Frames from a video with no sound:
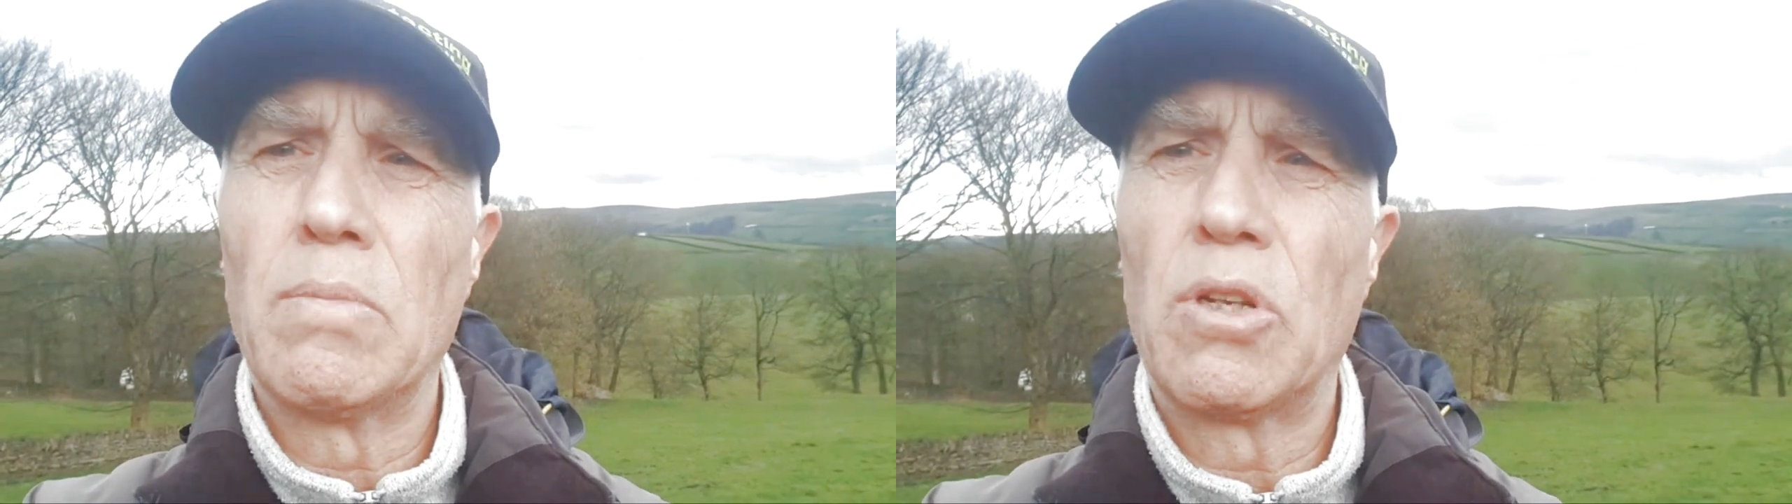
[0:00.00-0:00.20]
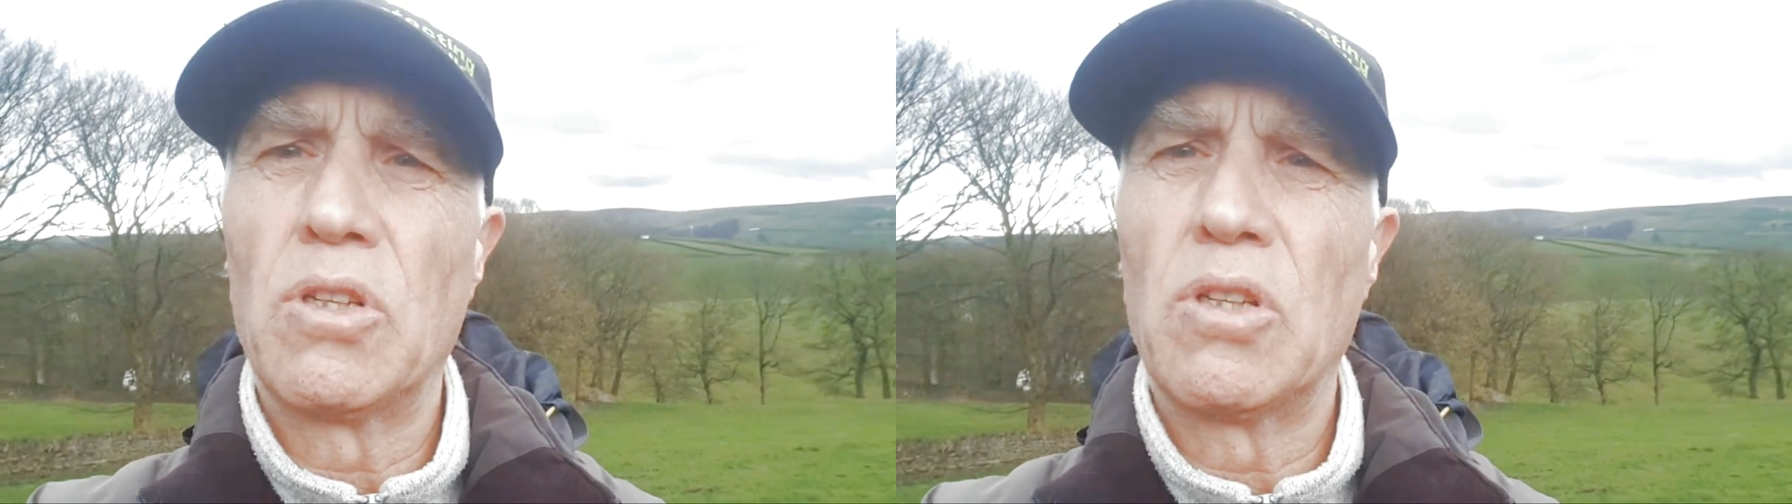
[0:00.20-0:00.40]

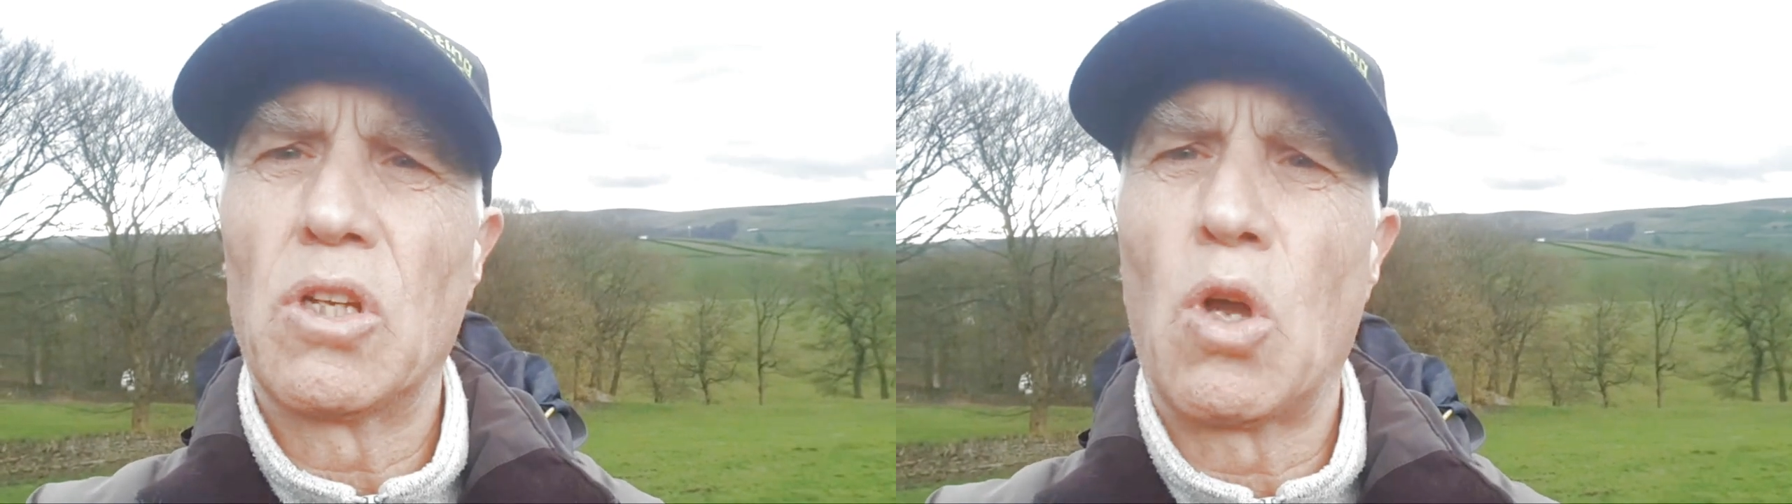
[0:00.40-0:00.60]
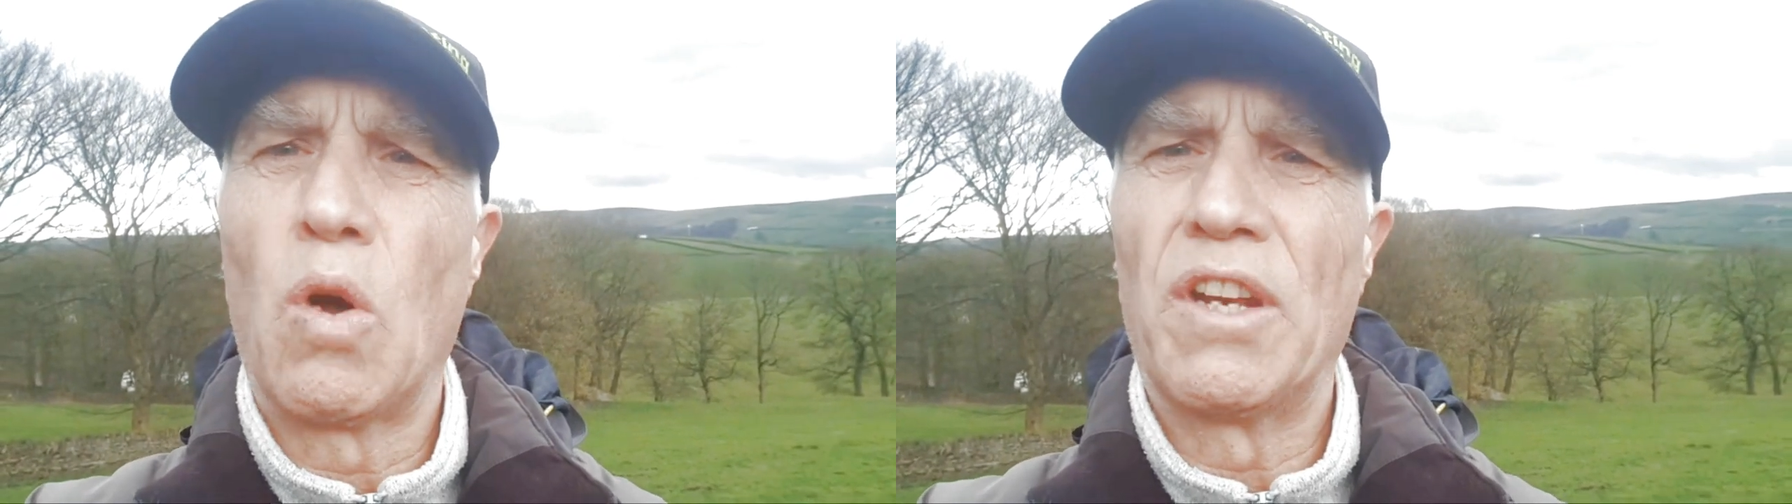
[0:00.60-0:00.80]
modern
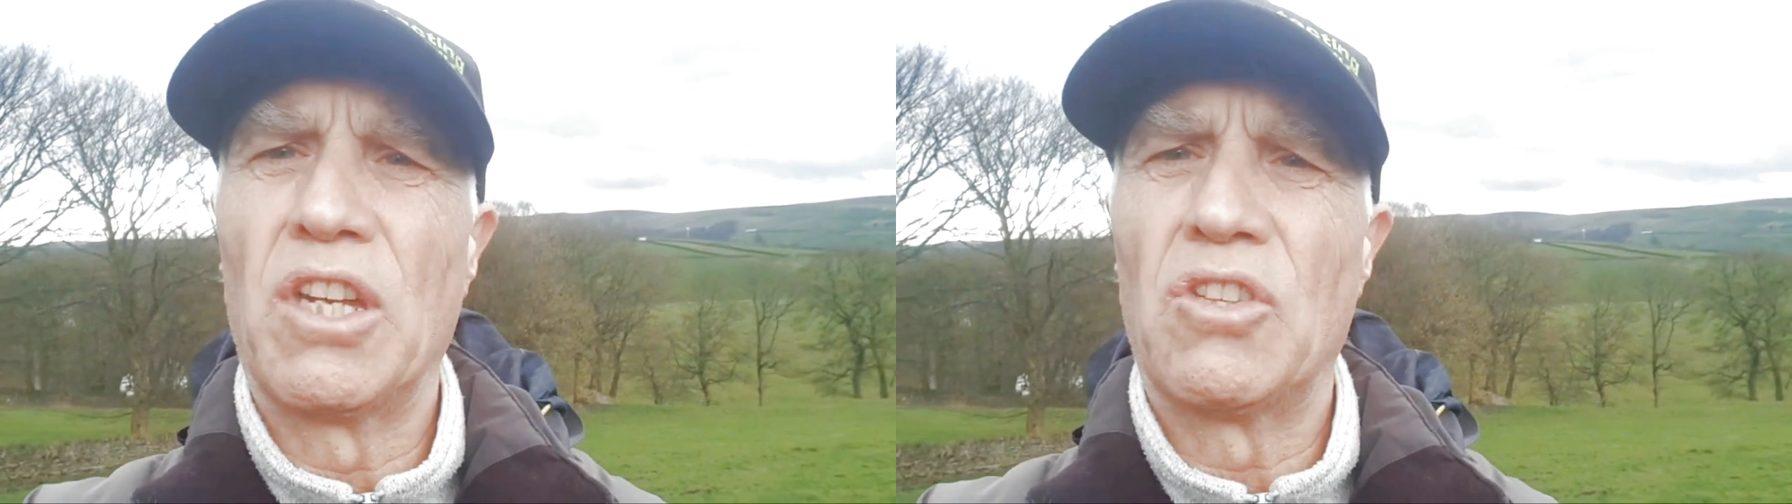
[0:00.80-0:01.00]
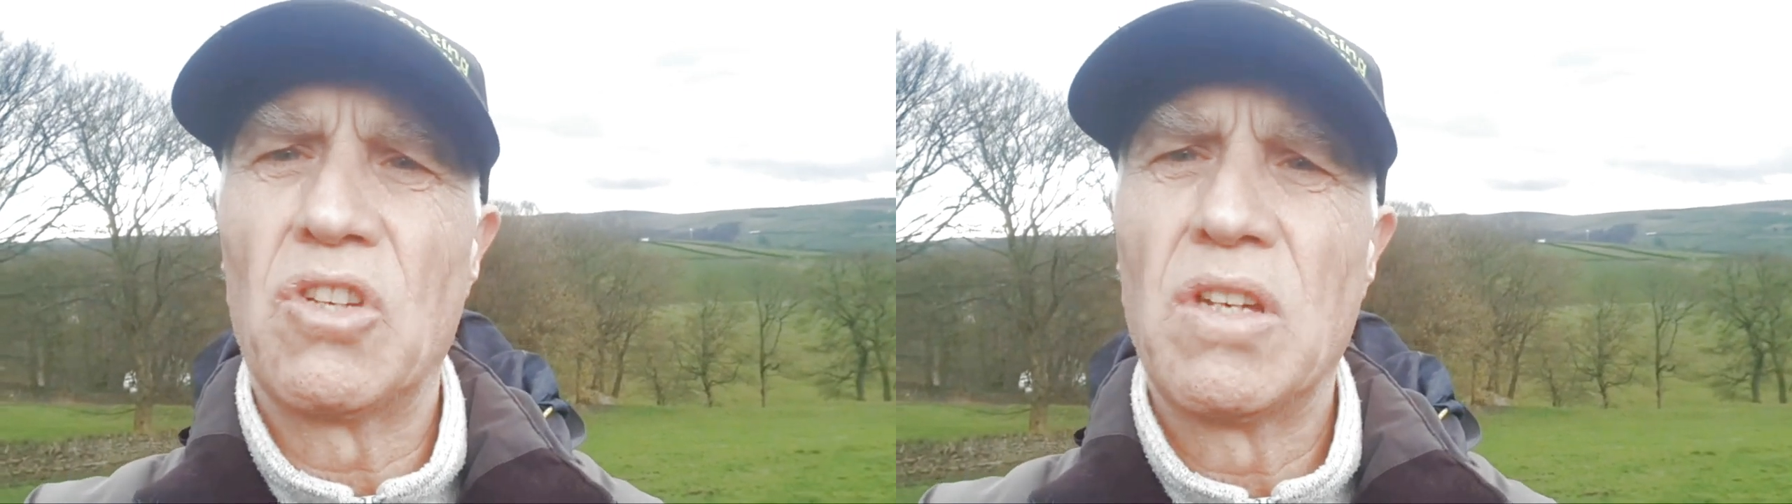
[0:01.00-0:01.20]

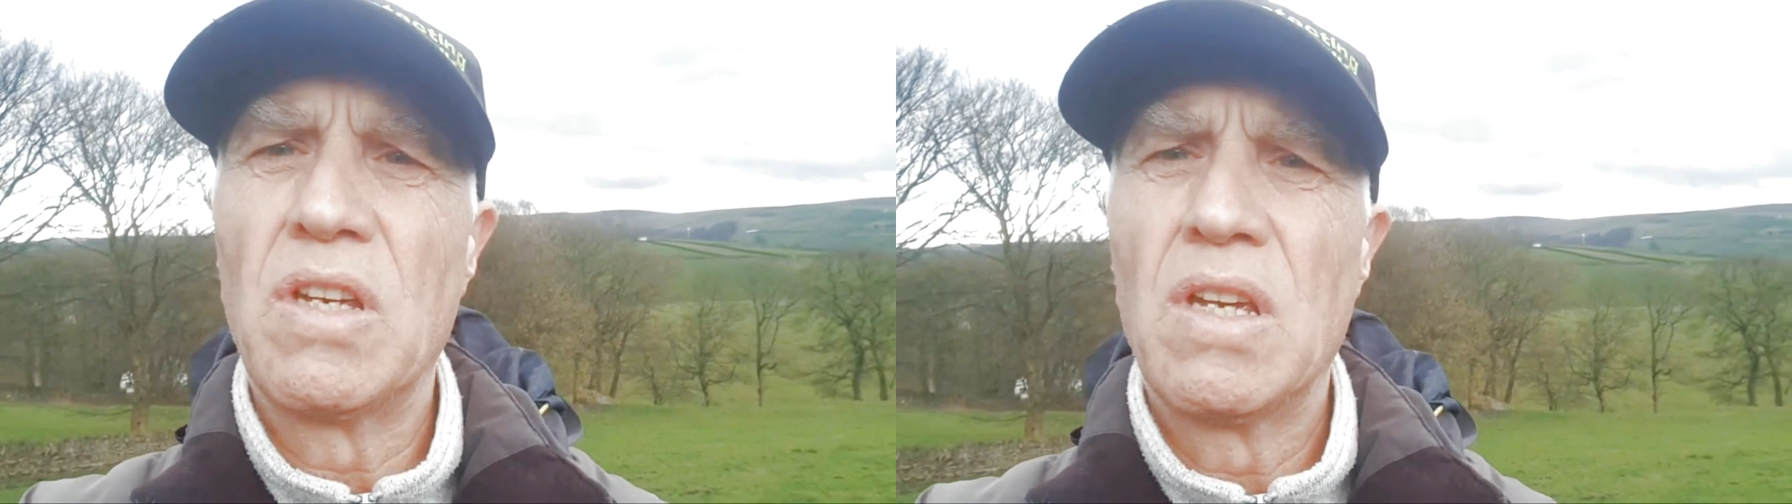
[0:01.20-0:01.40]
coinage.